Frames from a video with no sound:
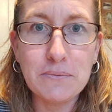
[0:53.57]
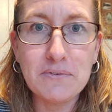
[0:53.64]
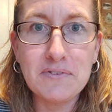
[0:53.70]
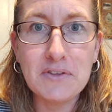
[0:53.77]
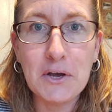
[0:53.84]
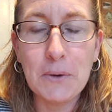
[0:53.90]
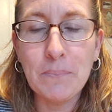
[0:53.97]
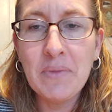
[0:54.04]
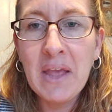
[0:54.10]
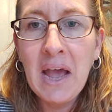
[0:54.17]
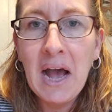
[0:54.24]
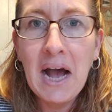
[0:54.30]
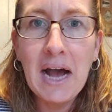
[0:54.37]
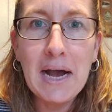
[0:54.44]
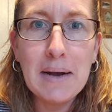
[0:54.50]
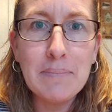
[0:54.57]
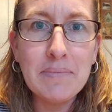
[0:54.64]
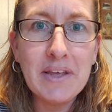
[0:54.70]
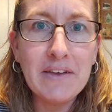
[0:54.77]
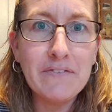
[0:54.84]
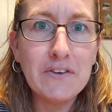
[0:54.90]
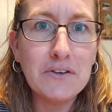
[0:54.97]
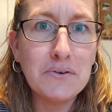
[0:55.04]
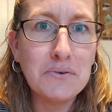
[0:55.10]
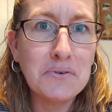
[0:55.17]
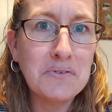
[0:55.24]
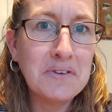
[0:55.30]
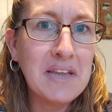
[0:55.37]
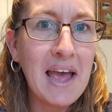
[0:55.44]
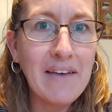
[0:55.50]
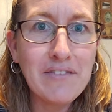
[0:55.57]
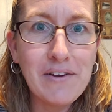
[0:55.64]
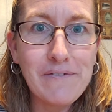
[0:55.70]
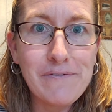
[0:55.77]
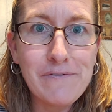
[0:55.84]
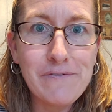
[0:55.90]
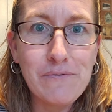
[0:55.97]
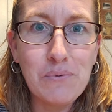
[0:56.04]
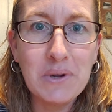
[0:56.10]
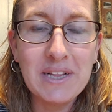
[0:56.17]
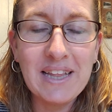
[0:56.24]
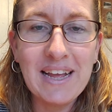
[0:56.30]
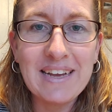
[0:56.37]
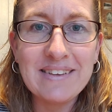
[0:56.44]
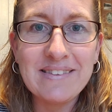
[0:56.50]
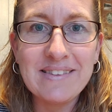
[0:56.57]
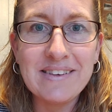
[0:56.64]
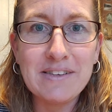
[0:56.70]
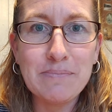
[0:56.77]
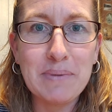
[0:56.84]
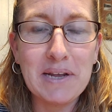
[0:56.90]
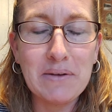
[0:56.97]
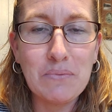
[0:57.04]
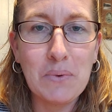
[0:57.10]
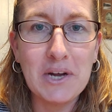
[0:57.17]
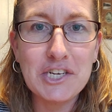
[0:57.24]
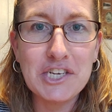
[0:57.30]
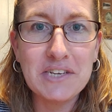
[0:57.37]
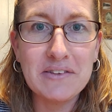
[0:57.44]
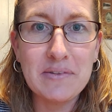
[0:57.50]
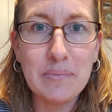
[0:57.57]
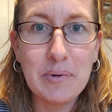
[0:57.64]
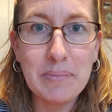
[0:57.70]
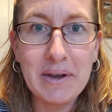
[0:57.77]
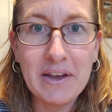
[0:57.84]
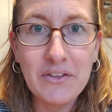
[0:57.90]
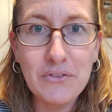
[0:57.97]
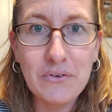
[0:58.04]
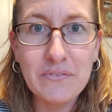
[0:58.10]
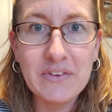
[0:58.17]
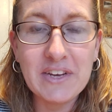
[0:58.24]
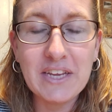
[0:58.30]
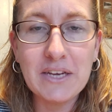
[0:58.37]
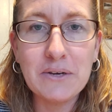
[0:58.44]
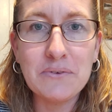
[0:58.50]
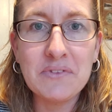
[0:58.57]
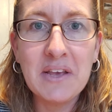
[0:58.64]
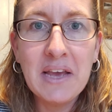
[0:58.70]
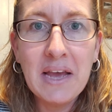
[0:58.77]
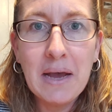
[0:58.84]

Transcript: So if you haven't realized this by watching some of my other videos,